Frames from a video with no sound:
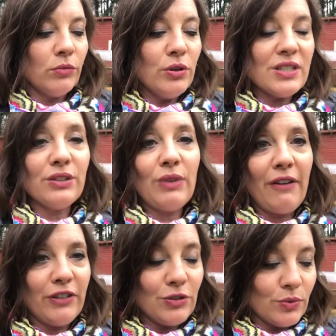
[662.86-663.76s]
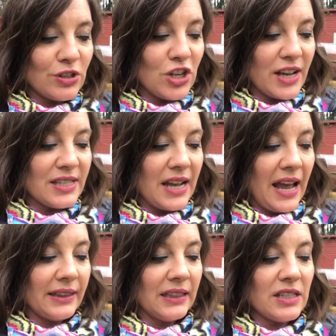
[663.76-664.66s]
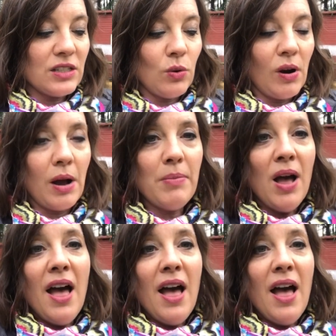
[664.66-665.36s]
Roots and Refuge with Jess and Liz Zorab.